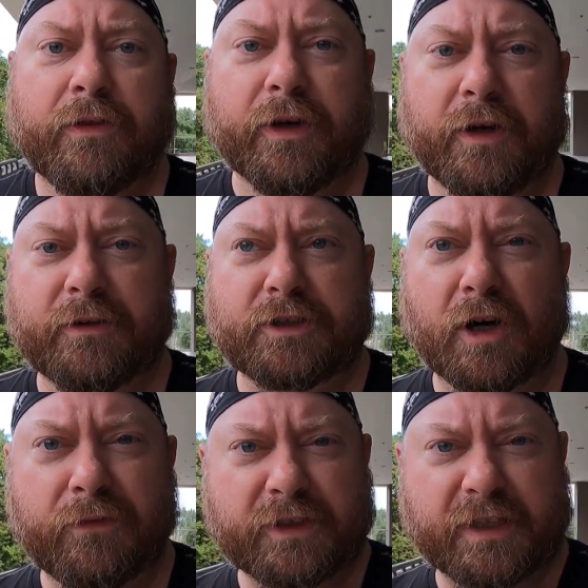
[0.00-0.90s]
The
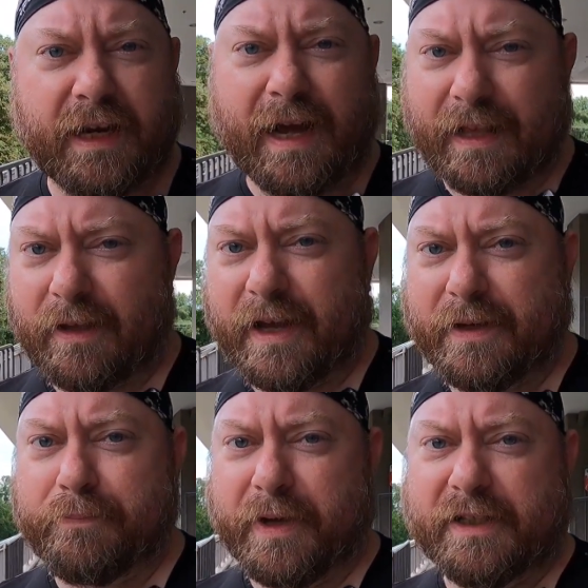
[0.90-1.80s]
service that I
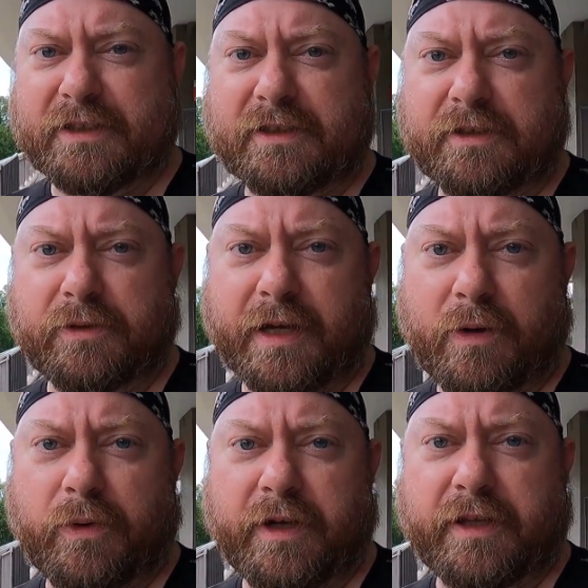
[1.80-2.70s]
like best to do
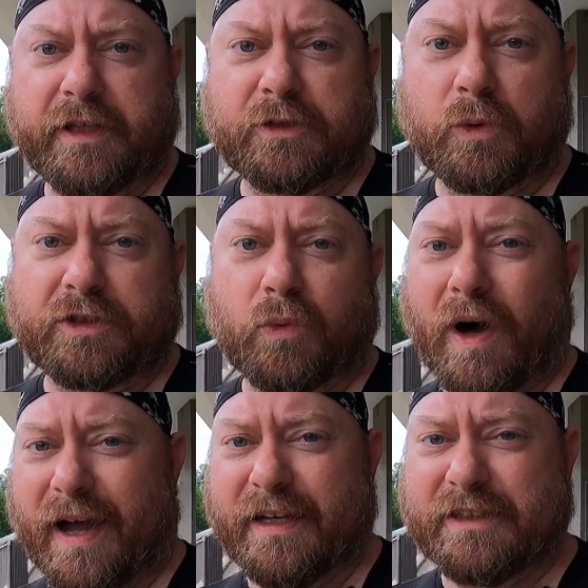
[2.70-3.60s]
that with is what's
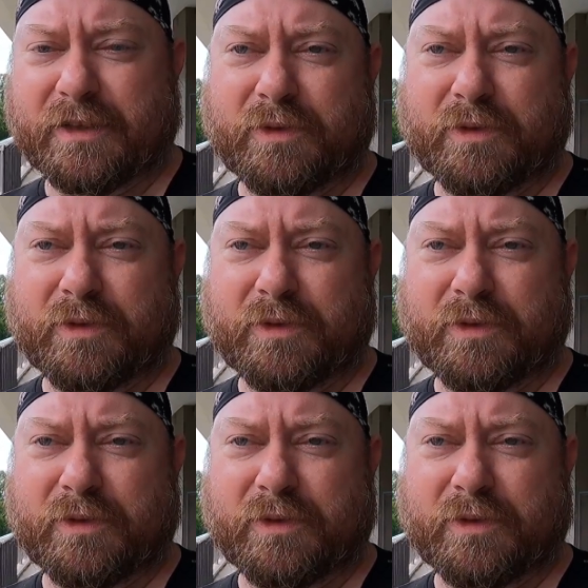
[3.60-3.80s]
Wise.